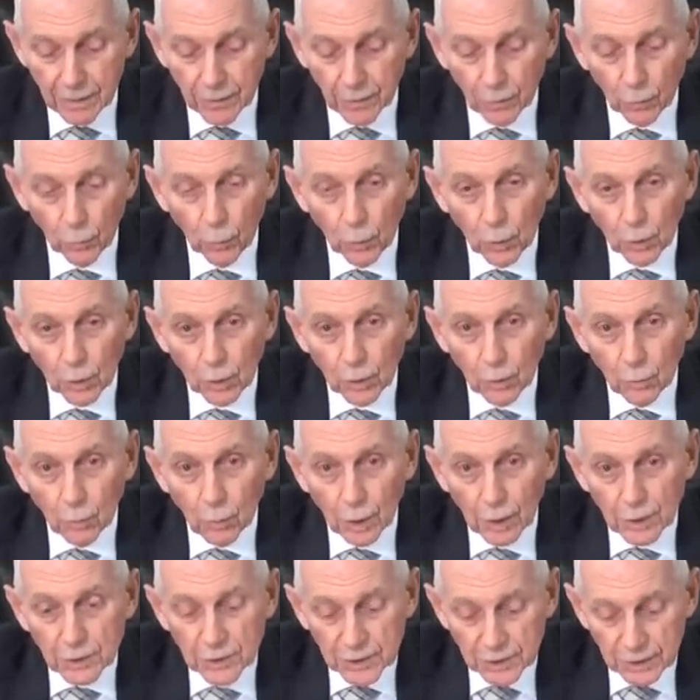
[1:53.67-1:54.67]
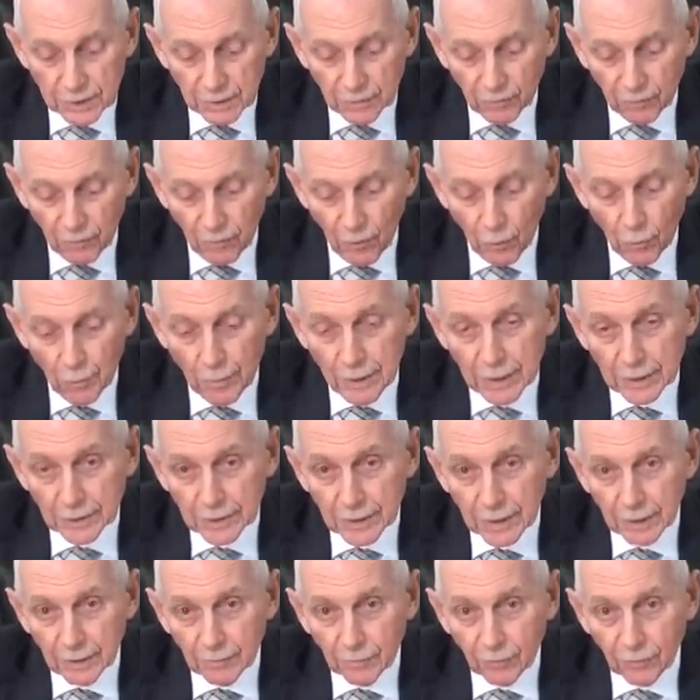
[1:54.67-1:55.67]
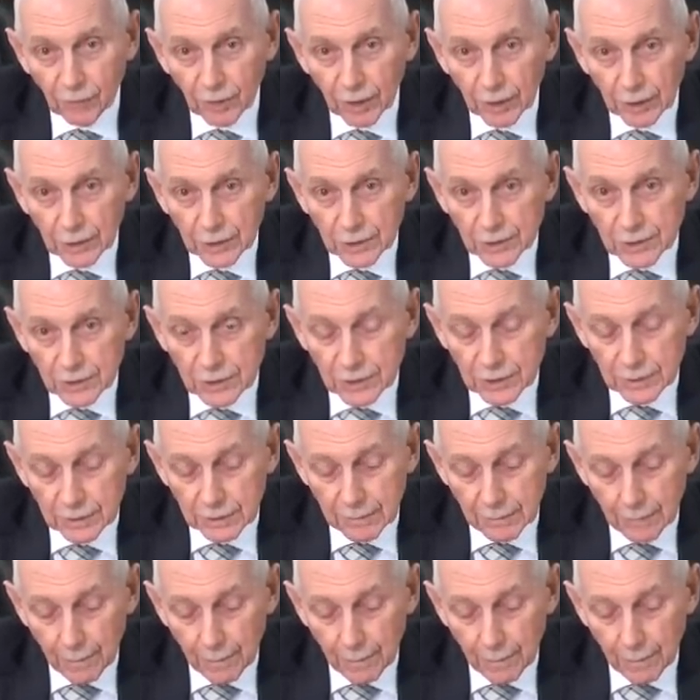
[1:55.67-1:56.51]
The world was in foment and flux,